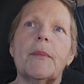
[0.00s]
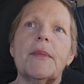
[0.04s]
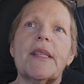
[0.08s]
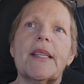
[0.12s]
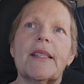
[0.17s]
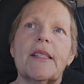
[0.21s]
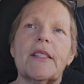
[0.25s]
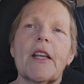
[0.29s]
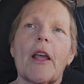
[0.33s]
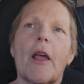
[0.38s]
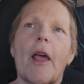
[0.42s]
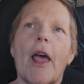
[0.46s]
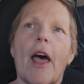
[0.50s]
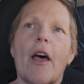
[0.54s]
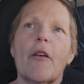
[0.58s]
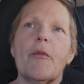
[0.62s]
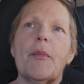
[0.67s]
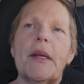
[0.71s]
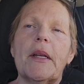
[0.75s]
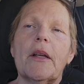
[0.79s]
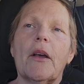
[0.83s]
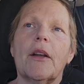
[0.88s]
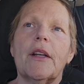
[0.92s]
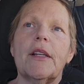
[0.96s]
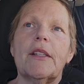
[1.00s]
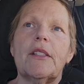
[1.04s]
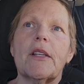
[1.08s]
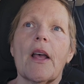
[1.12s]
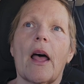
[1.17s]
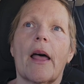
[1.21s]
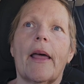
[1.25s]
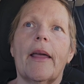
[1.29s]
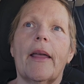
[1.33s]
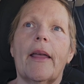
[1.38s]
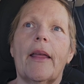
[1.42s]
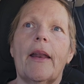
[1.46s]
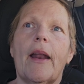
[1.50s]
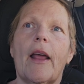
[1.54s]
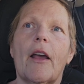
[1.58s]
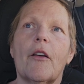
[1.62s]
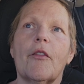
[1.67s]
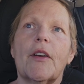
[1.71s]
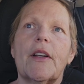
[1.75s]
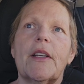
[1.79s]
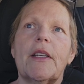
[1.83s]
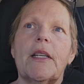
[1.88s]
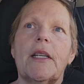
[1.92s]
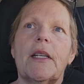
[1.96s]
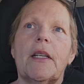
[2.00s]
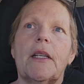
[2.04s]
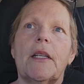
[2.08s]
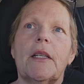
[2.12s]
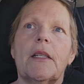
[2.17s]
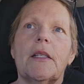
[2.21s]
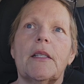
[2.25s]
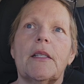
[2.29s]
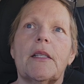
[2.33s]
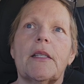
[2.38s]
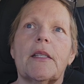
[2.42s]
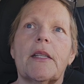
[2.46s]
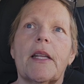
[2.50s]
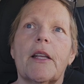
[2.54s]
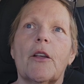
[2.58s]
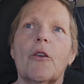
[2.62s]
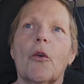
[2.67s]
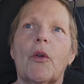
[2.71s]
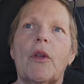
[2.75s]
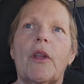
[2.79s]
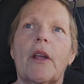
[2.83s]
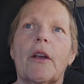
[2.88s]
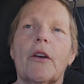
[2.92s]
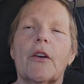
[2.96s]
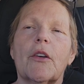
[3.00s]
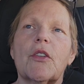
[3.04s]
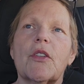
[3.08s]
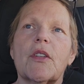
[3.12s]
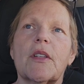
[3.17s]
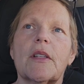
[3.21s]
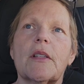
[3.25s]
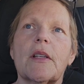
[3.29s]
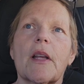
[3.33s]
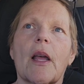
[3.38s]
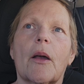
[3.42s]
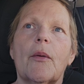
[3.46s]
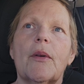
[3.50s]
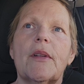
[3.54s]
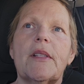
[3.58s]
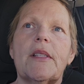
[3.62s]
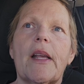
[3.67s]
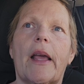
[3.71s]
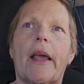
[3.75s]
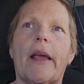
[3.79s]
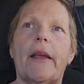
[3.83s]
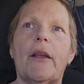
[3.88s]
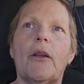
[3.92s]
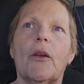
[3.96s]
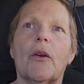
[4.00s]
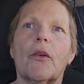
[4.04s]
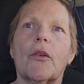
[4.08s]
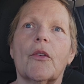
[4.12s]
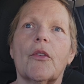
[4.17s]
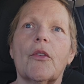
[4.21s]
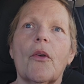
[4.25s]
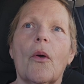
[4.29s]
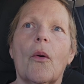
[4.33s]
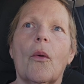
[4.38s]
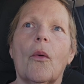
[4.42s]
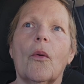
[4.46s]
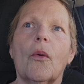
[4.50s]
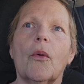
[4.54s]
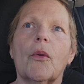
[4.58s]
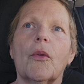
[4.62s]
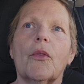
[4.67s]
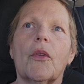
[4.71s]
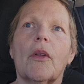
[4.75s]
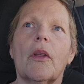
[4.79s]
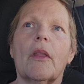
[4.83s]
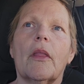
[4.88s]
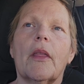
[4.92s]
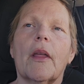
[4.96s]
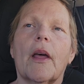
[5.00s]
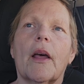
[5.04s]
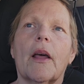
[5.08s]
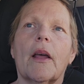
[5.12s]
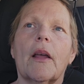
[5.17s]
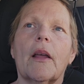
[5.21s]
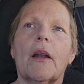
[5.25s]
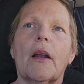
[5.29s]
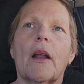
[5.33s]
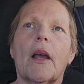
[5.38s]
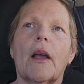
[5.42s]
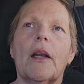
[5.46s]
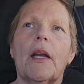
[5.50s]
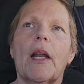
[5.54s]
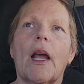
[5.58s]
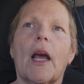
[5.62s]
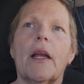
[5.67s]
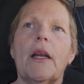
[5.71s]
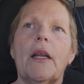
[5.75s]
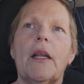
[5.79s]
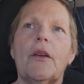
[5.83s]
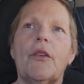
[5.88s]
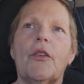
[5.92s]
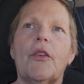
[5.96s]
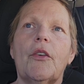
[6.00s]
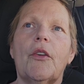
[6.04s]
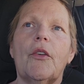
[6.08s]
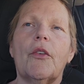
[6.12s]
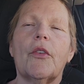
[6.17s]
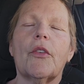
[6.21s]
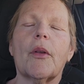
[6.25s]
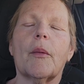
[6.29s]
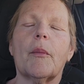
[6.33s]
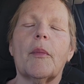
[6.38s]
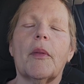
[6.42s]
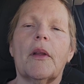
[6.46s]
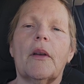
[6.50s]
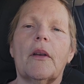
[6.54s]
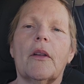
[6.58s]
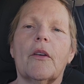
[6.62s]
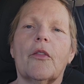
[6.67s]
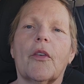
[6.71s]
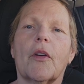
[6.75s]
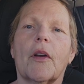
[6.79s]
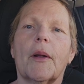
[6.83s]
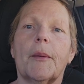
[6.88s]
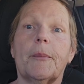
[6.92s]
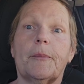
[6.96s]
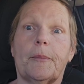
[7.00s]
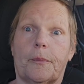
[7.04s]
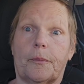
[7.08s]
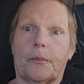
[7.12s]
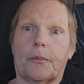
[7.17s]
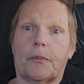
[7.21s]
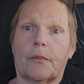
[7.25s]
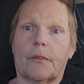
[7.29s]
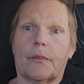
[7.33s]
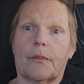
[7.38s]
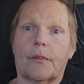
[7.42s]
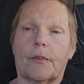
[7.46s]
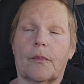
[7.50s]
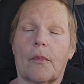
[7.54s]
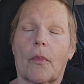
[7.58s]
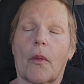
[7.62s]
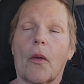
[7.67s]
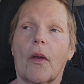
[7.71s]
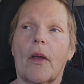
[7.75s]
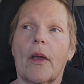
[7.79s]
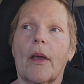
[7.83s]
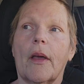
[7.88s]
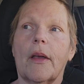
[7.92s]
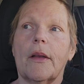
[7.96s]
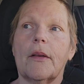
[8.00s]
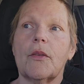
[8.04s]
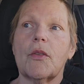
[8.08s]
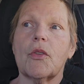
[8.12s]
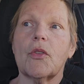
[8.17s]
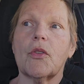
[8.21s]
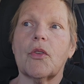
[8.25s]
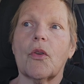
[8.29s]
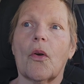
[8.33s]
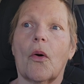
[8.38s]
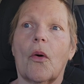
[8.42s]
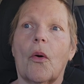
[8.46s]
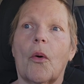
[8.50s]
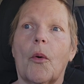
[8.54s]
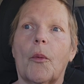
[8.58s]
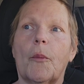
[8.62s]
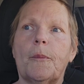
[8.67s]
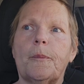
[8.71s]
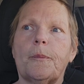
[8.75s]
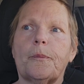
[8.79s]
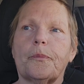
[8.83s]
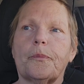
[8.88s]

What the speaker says: since I have been on a diet every single year since I was 8 years old, that I need to do something different. Okay, so